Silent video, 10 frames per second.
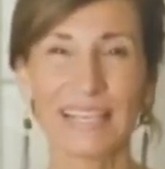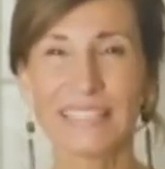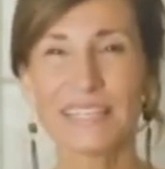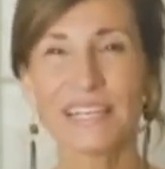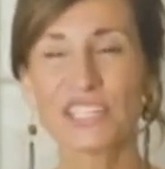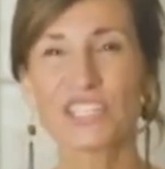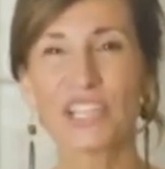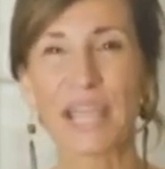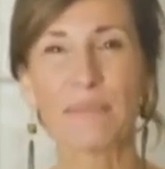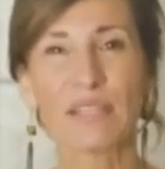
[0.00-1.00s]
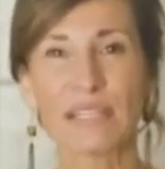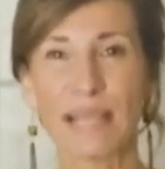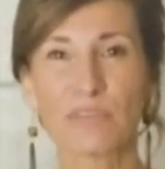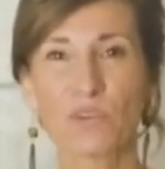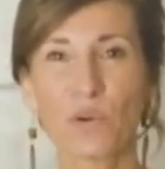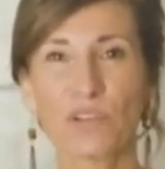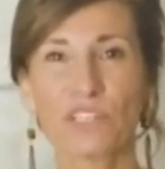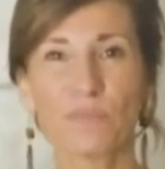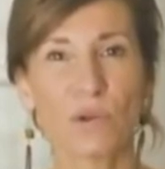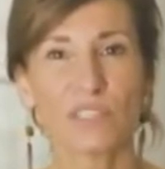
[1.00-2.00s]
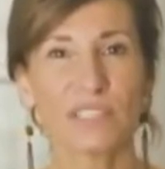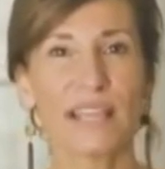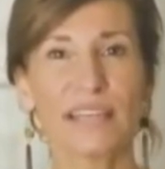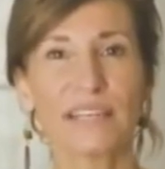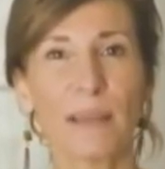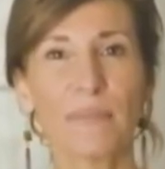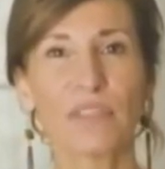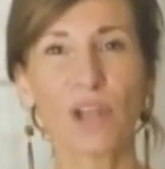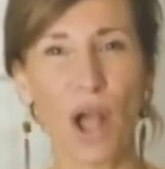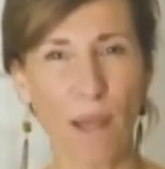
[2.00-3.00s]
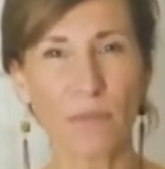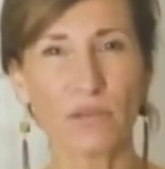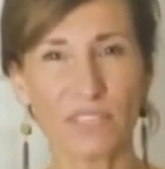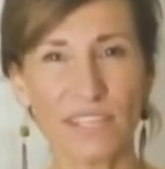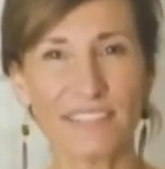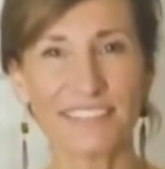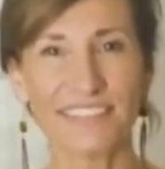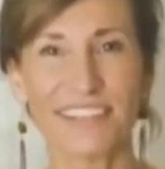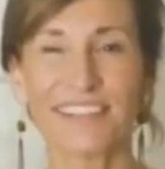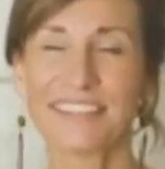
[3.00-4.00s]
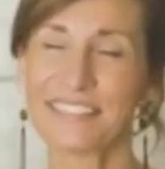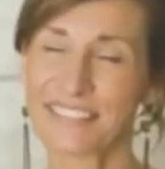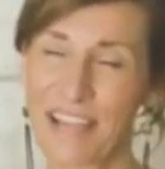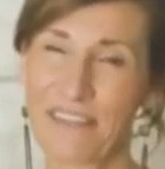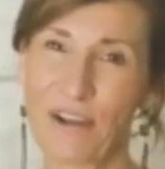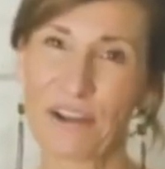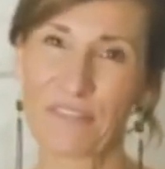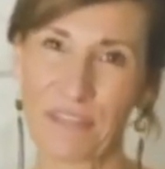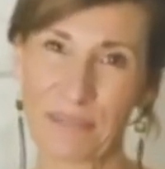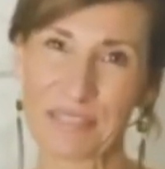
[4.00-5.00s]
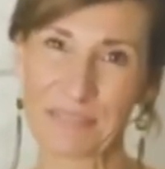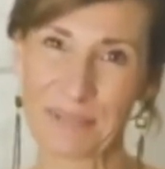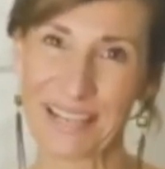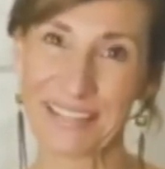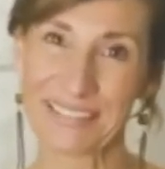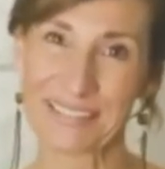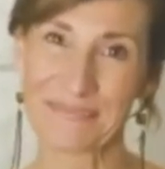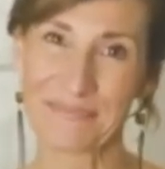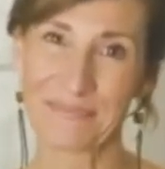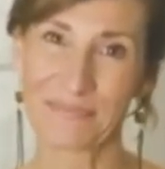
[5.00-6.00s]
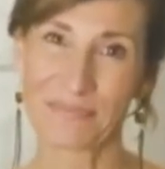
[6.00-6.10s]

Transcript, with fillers: Isn't it a shame that lamb's quarters mostly ended up in the compost heats instead of on our family's plates?